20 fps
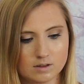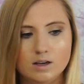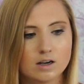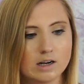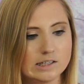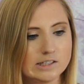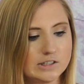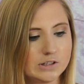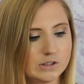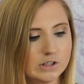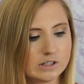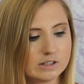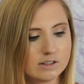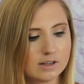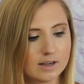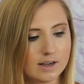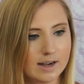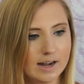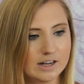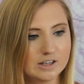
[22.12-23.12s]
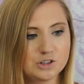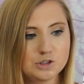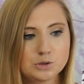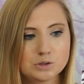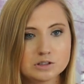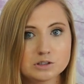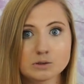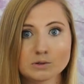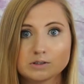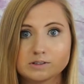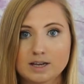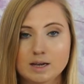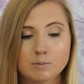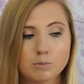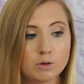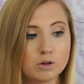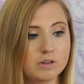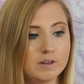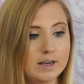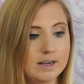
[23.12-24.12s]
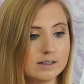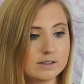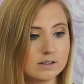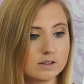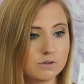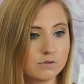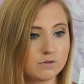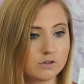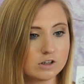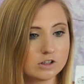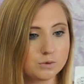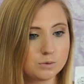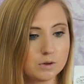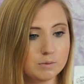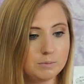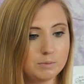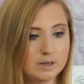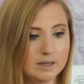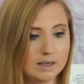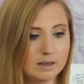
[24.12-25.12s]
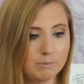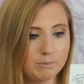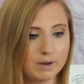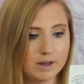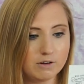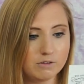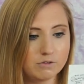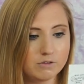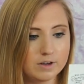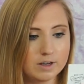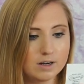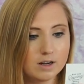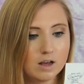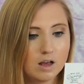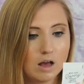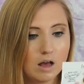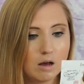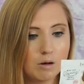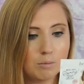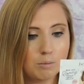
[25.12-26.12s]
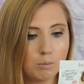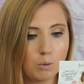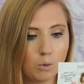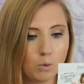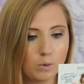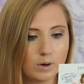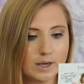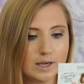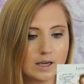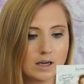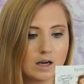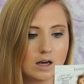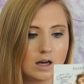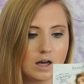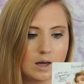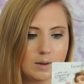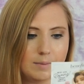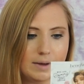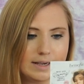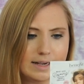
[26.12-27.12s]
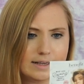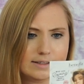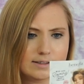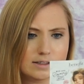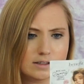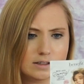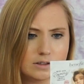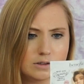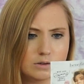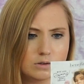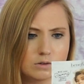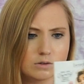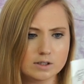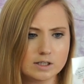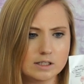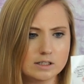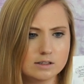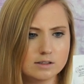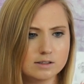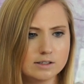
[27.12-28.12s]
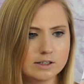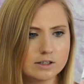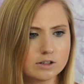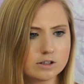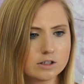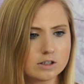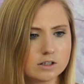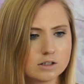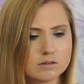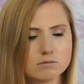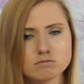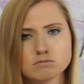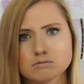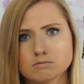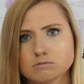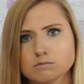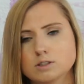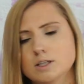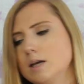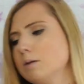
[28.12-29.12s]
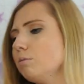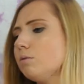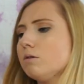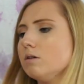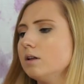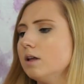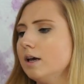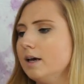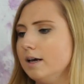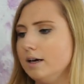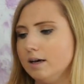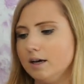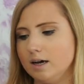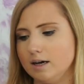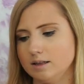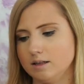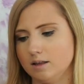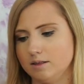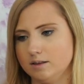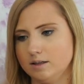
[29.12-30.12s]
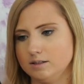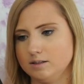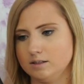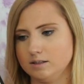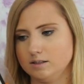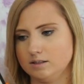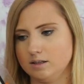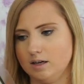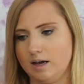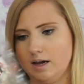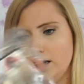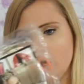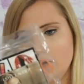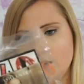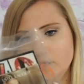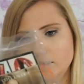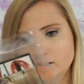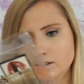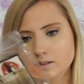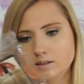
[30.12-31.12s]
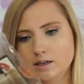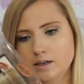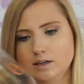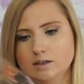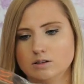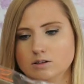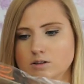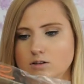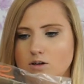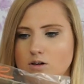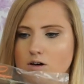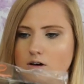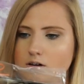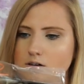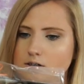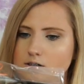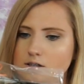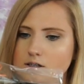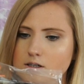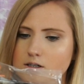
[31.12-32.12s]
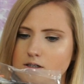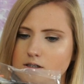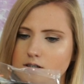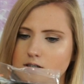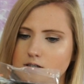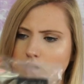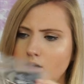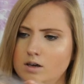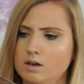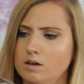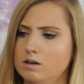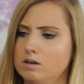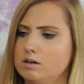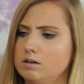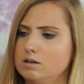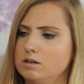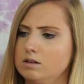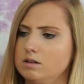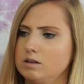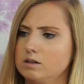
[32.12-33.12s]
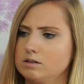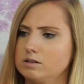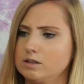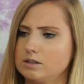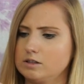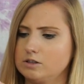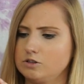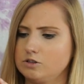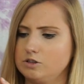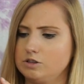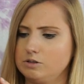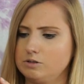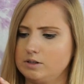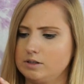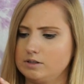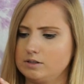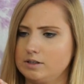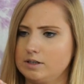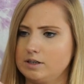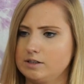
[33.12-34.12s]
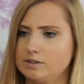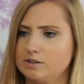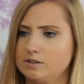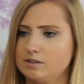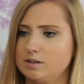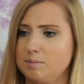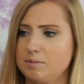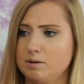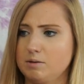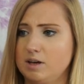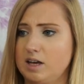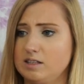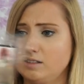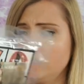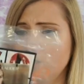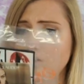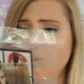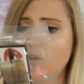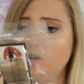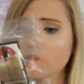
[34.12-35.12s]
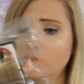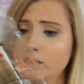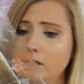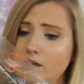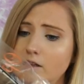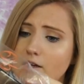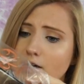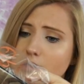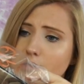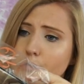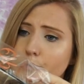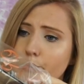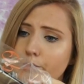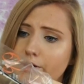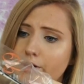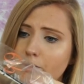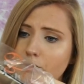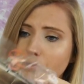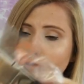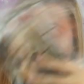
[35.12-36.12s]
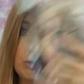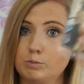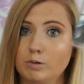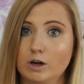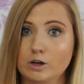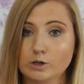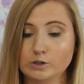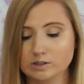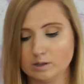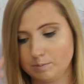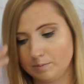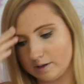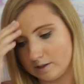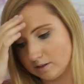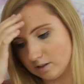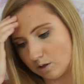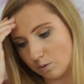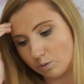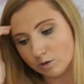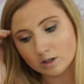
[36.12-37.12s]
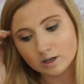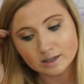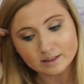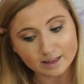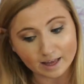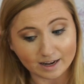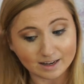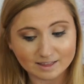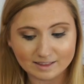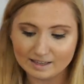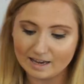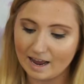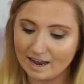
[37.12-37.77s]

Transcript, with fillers: Alright, so it looks like I got two little sample things. The first one being Benefit Boing, um, I guess a little concealer sample. And then this is Estee Lauder. Looks like there's two things in here. So something with Estee Lauder and like a L'Oreal coupon or something. So we'll look at that at the